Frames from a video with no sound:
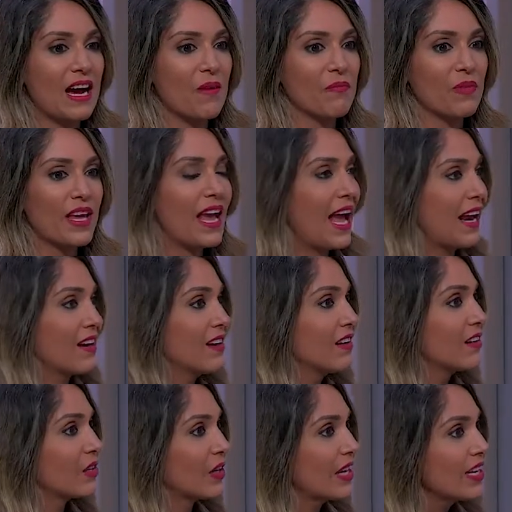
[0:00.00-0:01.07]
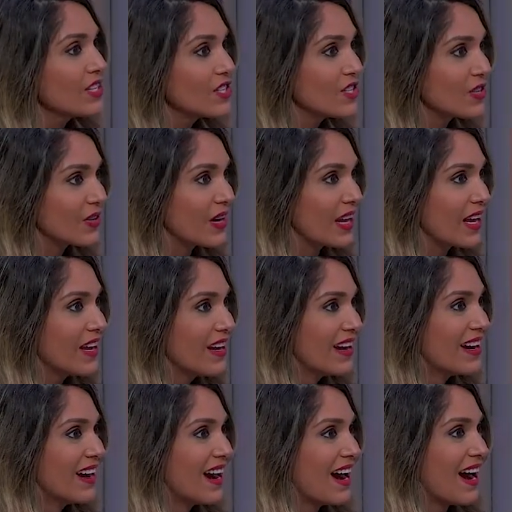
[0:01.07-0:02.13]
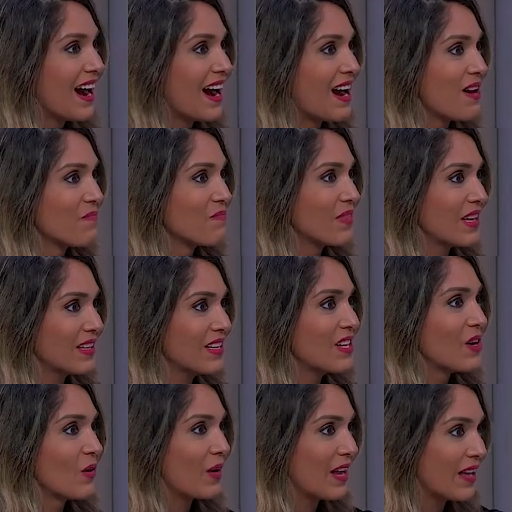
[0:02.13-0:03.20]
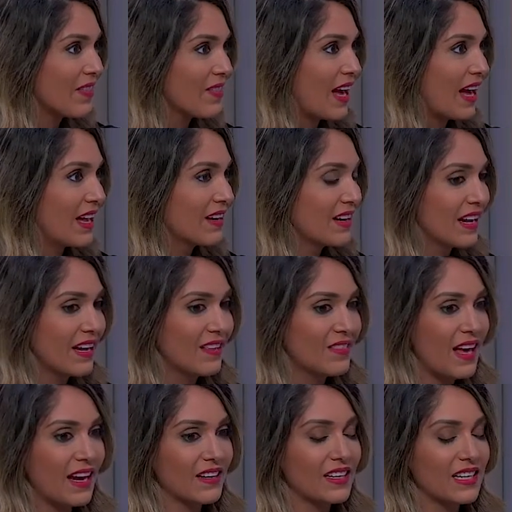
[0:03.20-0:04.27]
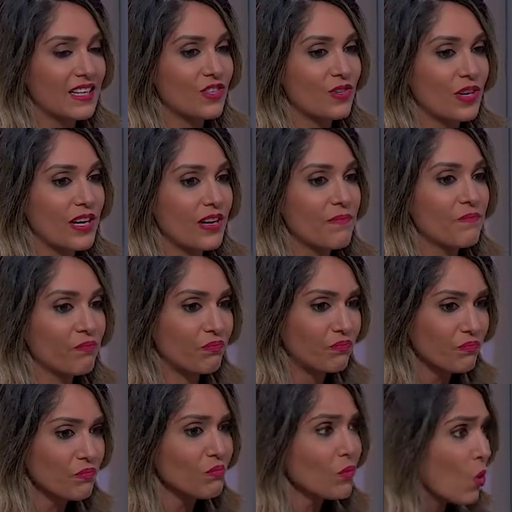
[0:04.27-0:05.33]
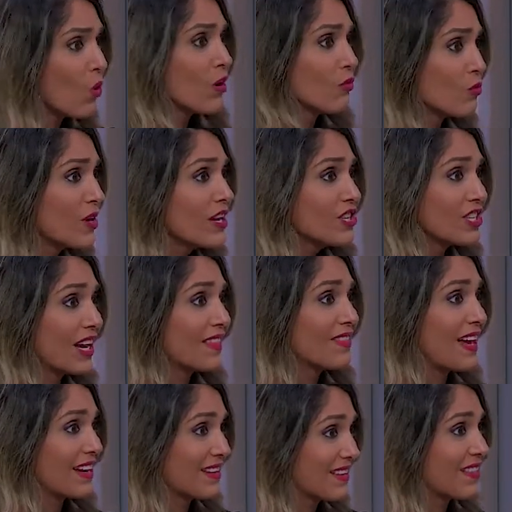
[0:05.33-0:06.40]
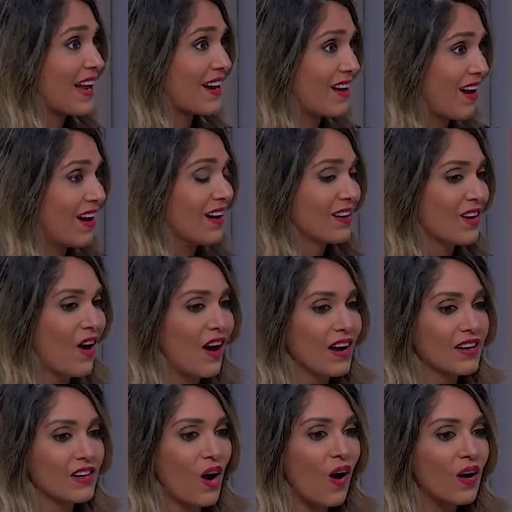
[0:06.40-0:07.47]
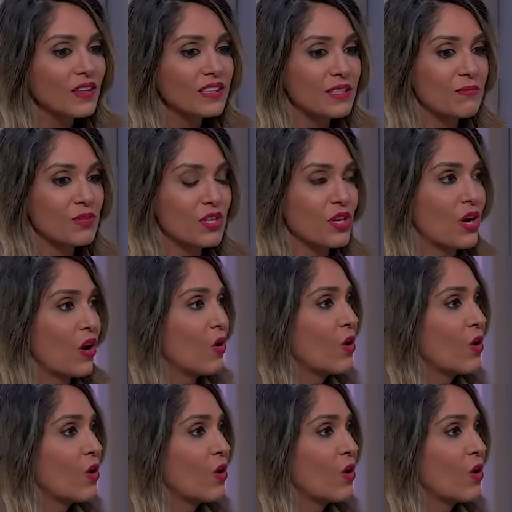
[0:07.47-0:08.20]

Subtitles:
he had a little history, you know, in that country or region that God called him to go,